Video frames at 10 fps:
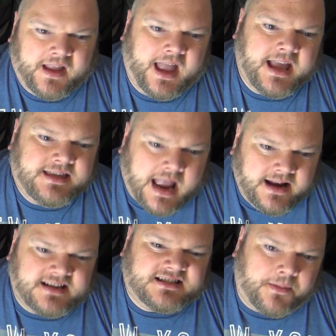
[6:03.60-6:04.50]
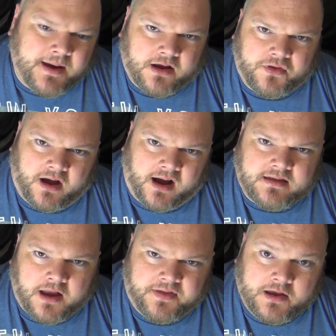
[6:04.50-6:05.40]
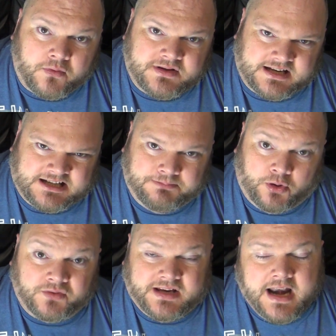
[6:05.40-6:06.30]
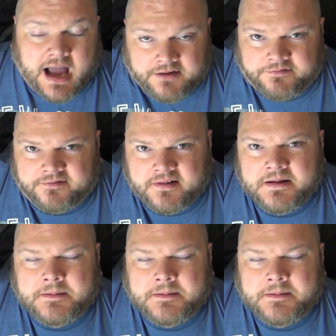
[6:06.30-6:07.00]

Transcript: Again, it's something that I don't think was explored enough.